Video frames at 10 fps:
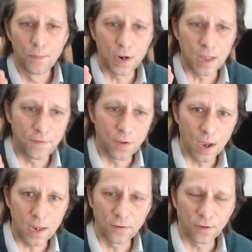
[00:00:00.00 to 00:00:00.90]
But if you
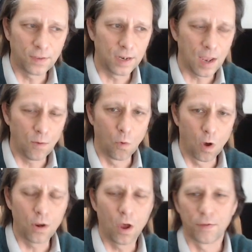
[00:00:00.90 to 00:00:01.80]
are interested in
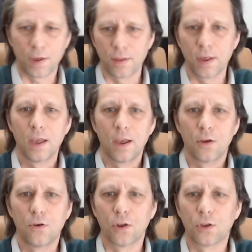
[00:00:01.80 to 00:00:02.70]
one or the other,
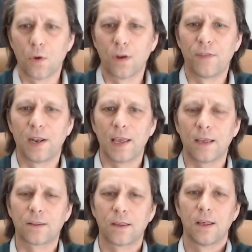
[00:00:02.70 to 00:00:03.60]
go to one of the
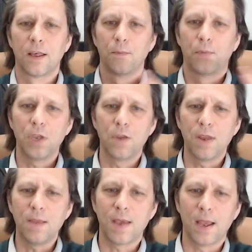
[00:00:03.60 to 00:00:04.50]
links, put
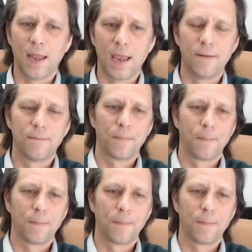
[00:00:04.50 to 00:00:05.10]
your email in,